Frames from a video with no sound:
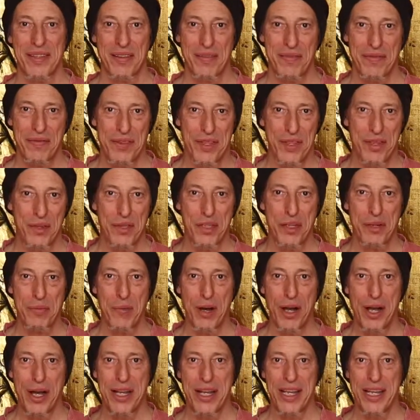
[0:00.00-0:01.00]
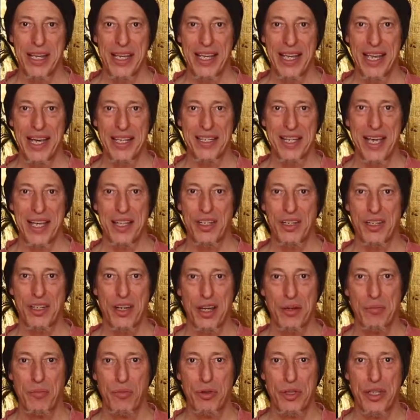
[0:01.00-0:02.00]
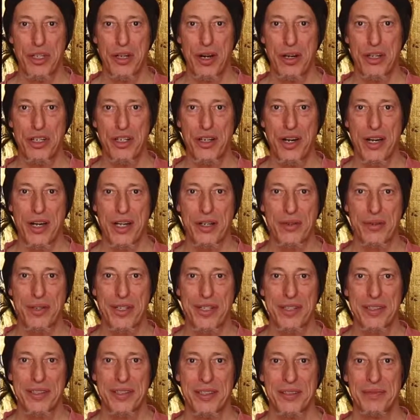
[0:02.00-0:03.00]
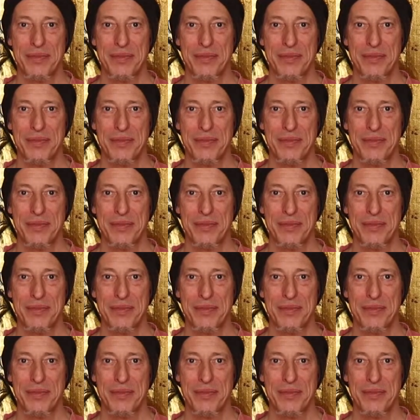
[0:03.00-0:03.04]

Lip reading: Feel your body. Attention on Muladhara chakra.